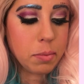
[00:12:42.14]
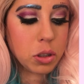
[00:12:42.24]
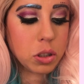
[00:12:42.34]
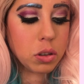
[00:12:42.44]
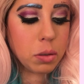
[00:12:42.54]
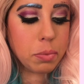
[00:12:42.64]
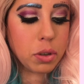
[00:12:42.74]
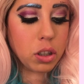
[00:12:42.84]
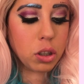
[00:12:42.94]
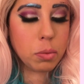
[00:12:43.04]
Also gonna put
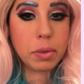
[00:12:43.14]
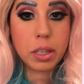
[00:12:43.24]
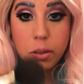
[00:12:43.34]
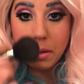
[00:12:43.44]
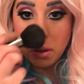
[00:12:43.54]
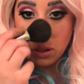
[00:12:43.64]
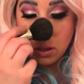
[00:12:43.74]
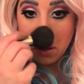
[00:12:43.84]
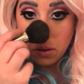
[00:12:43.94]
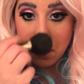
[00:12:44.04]
a little bit on
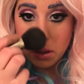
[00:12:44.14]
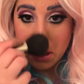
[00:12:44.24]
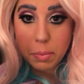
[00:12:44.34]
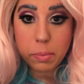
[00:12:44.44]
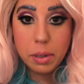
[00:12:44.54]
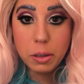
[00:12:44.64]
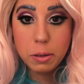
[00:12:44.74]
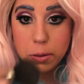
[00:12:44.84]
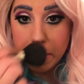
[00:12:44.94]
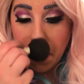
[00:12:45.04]
the tip of my
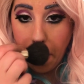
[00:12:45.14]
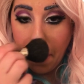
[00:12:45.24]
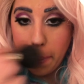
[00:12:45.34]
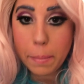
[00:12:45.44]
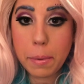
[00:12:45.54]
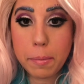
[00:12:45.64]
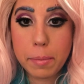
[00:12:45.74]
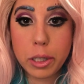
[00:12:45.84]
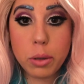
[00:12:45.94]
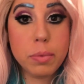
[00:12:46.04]
nose and above
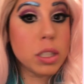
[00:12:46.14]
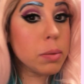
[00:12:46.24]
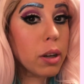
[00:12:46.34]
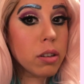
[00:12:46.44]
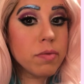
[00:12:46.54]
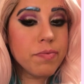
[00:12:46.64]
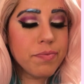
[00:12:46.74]
my Cupid's bow.